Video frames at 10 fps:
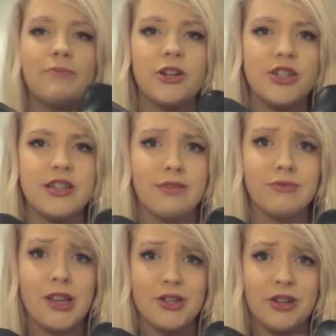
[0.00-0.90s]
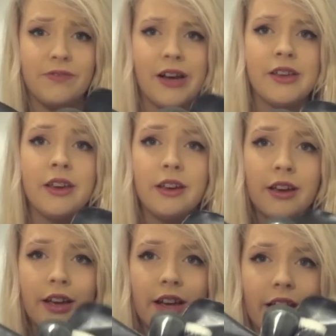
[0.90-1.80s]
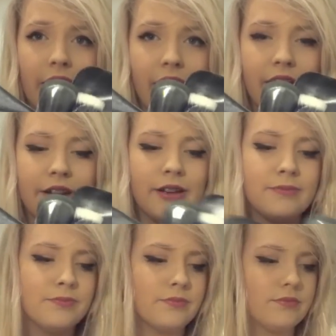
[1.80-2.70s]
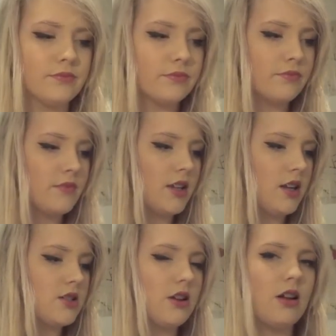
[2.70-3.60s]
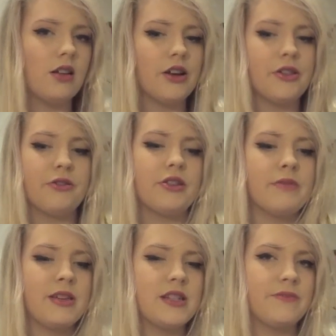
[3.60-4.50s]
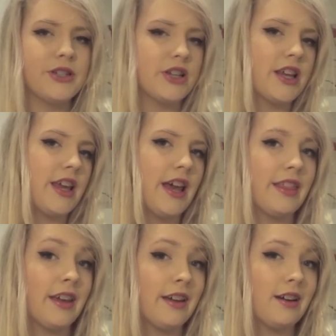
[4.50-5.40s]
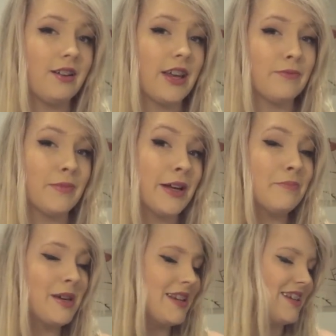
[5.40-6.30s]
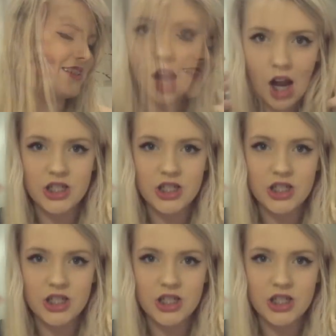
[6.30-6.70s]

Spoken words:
of brushes, that's such good value. And so I'll go through them individually and then I'll give my opinions.